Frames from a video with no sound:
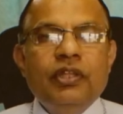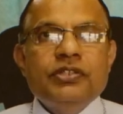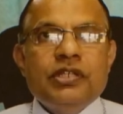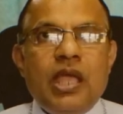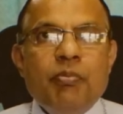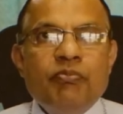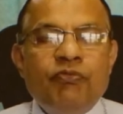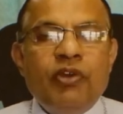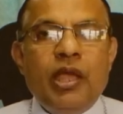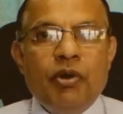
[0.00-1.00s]
with the same
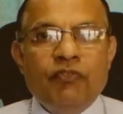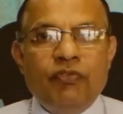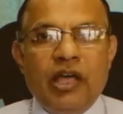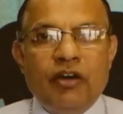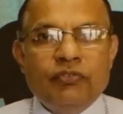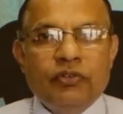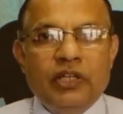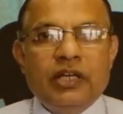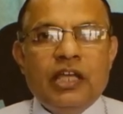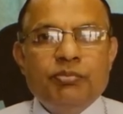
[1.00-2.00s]
flame of love
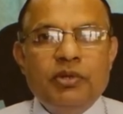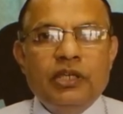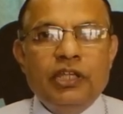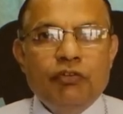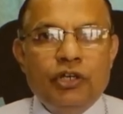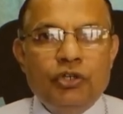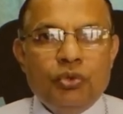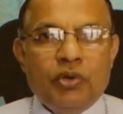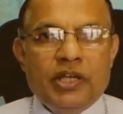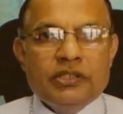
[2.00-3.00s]
that has been
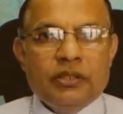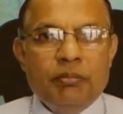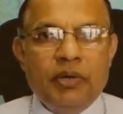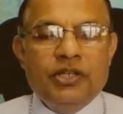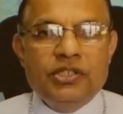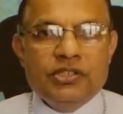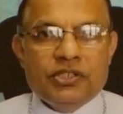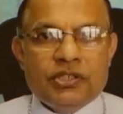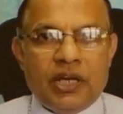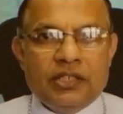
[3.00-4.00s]
given to us by
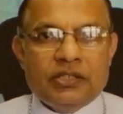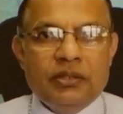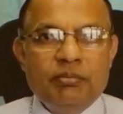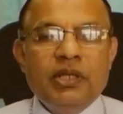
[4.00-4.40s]
Jesus Christ,